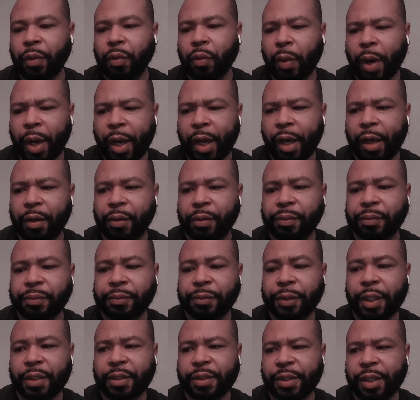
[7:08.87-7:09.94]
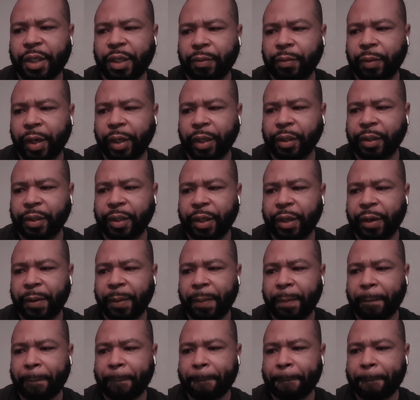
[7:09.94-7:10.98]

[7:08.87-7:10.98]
Wow, that's deep right there.